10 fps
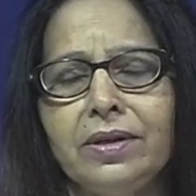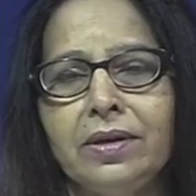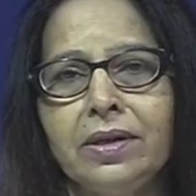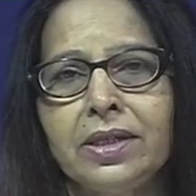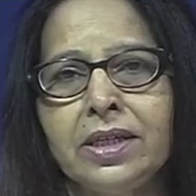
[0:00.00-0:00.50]

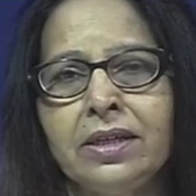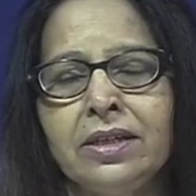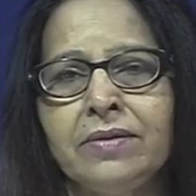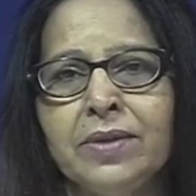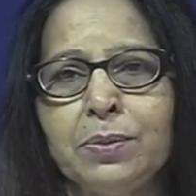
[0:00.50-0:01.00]

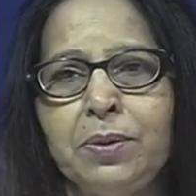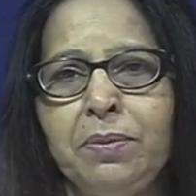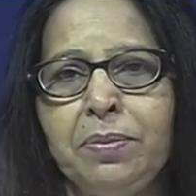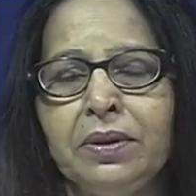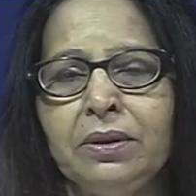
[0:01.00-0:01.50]
alternative is
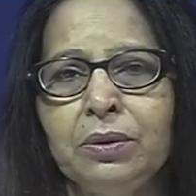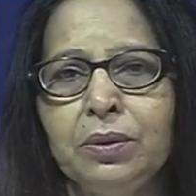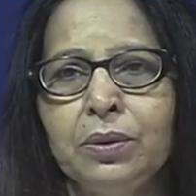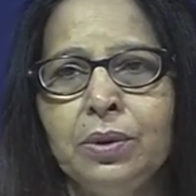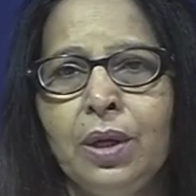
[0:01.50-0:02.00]
people
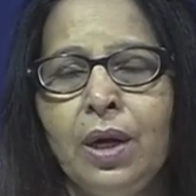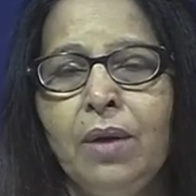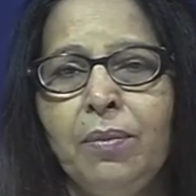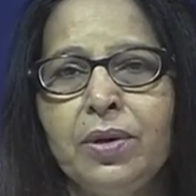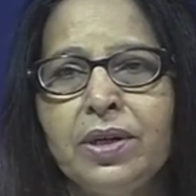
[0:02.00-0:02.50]
who
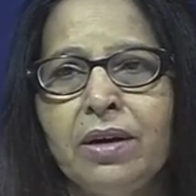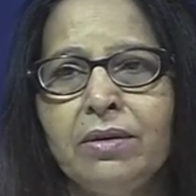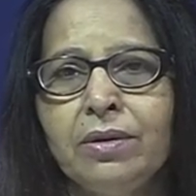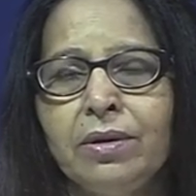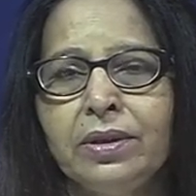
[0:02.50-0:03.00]
put
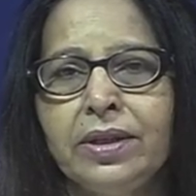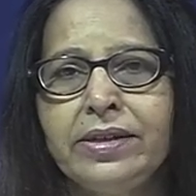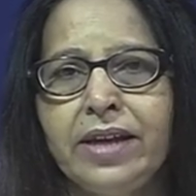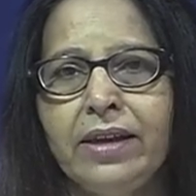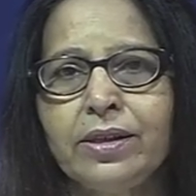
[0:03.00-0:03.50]
down the
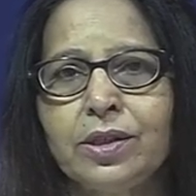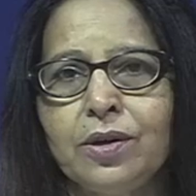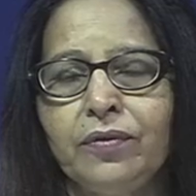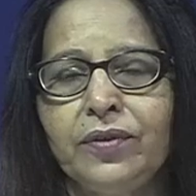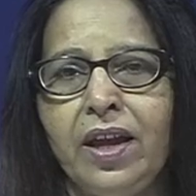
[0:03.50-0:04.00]
text
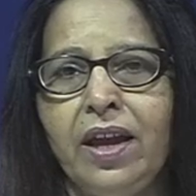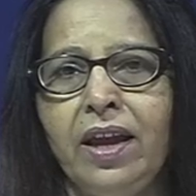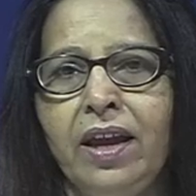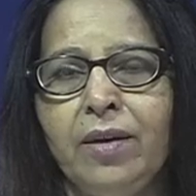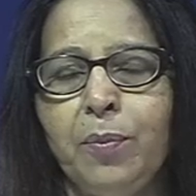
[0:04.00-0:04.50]
of
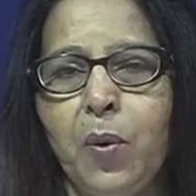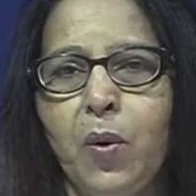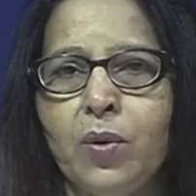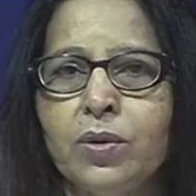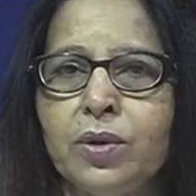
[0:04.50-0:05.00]
their
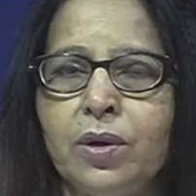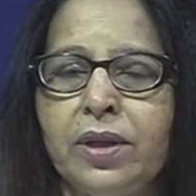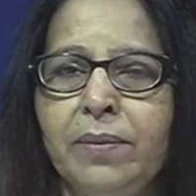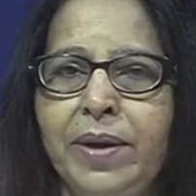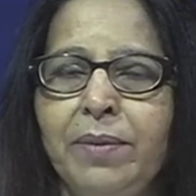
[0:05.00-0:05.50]
report or
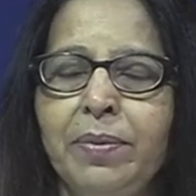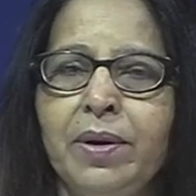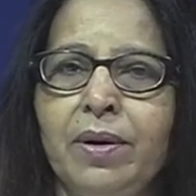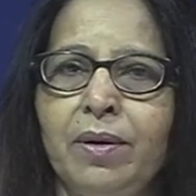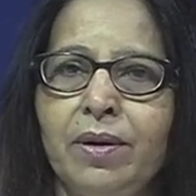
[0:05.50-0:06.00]
their
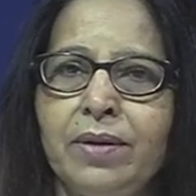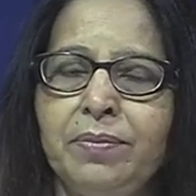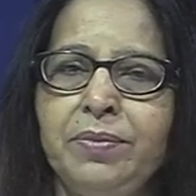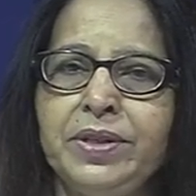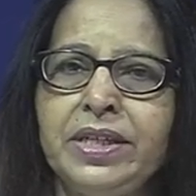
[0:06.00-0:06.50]
paper on a
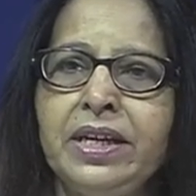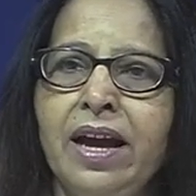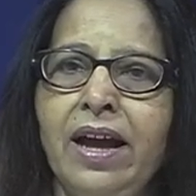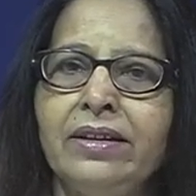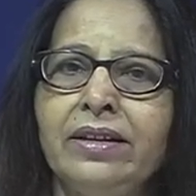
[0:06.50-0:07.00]
PPT
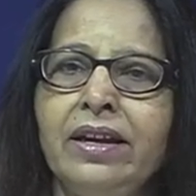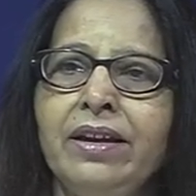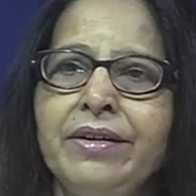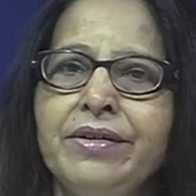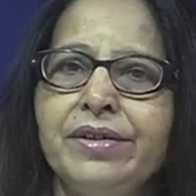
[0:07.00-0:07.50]
and they
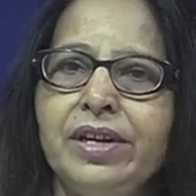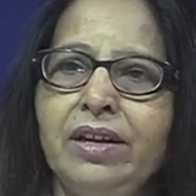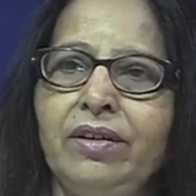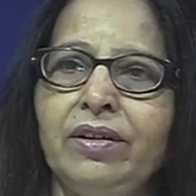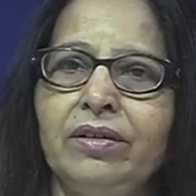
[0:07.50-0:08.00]

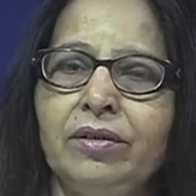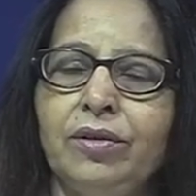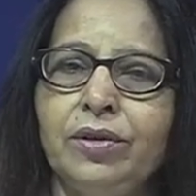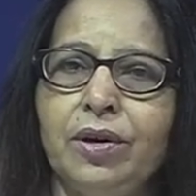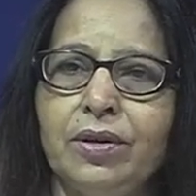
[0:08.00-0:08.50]
read
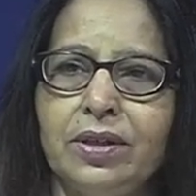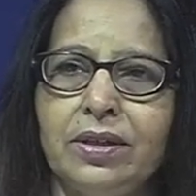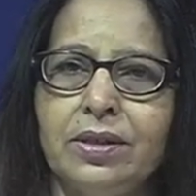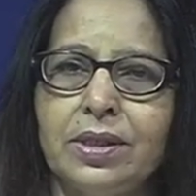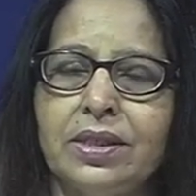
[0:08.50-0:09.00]
to the
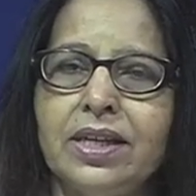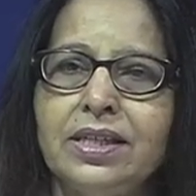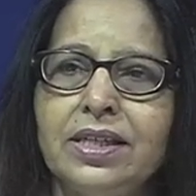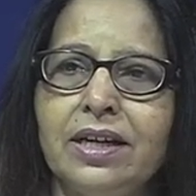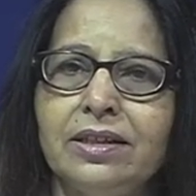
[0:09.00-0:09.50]
audience. That's
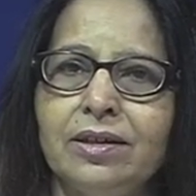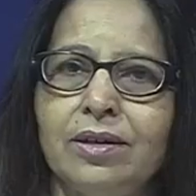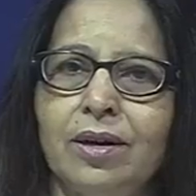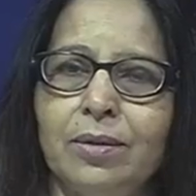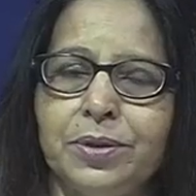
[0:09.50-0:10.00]
the other
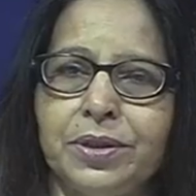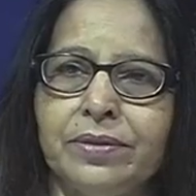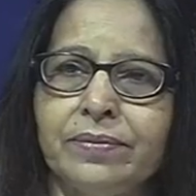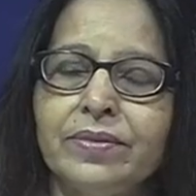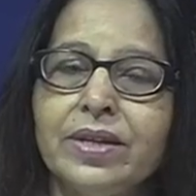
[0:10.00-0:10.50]
option.
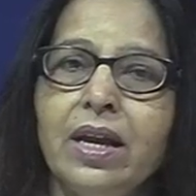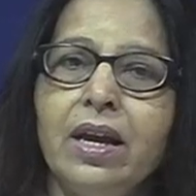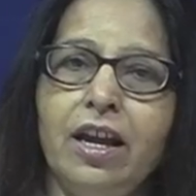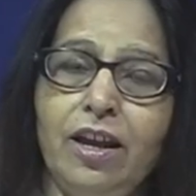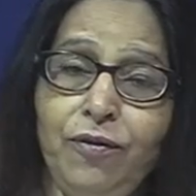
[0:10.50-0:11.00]

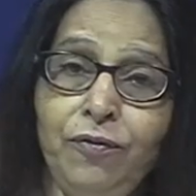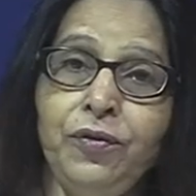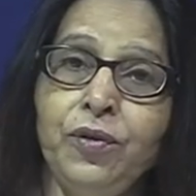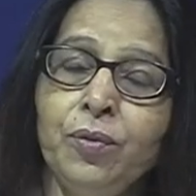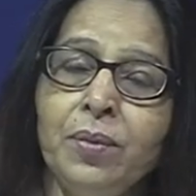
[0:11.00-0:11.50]
If
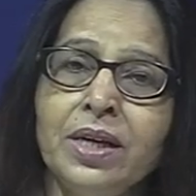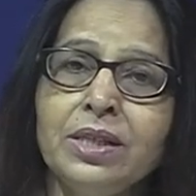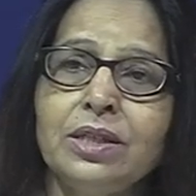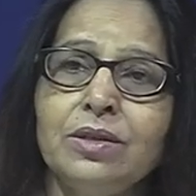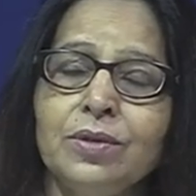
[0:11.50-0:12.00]
you
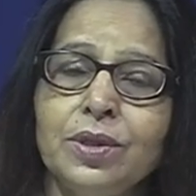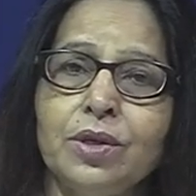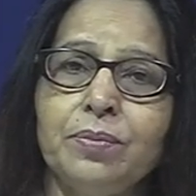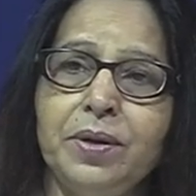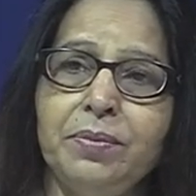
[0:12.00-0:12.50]
must use
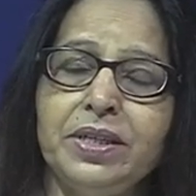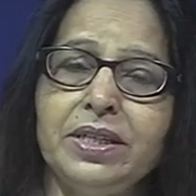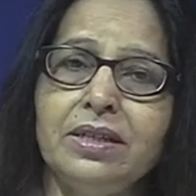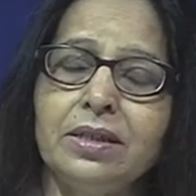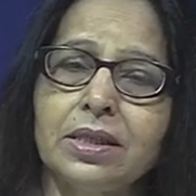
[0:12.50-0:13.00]
your
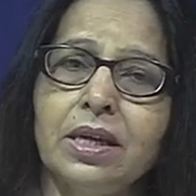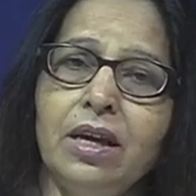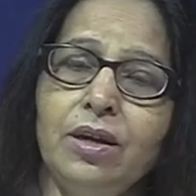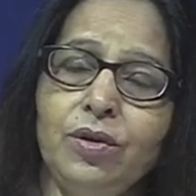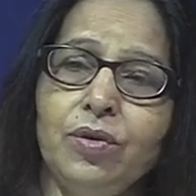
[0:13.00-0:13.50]
PPTs,
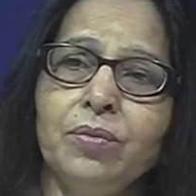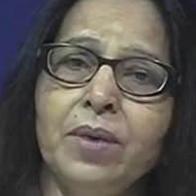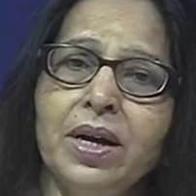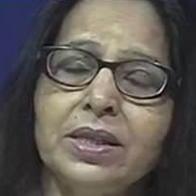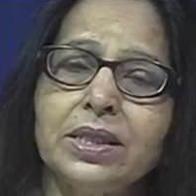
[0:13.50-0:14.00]
you
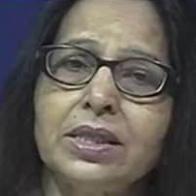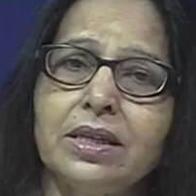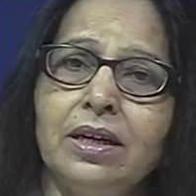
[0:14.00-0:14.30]
must